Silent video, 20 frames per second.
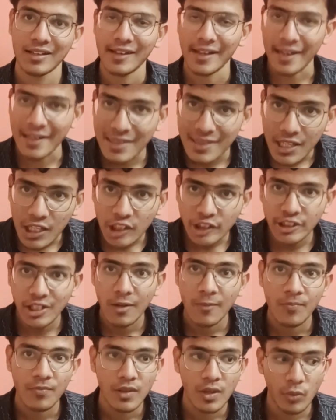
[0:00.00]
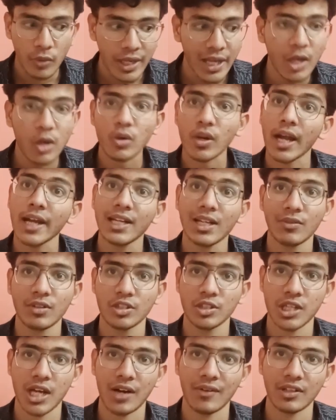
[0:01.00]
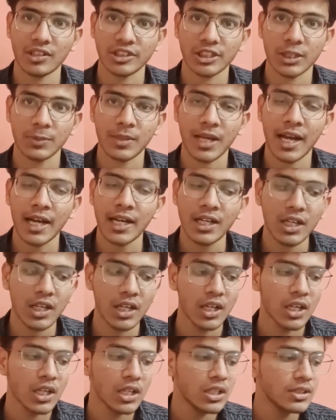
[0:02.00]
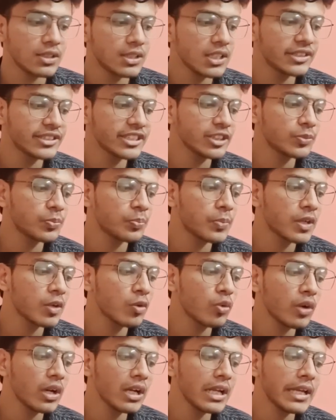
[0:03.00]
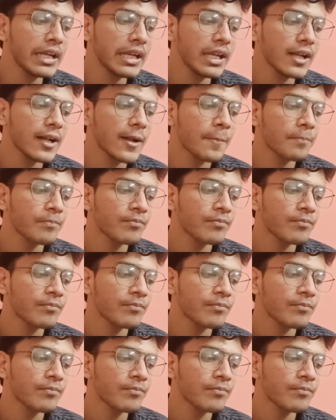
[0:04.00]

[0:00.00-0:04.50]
In this we can write our JavaScript, and this is purely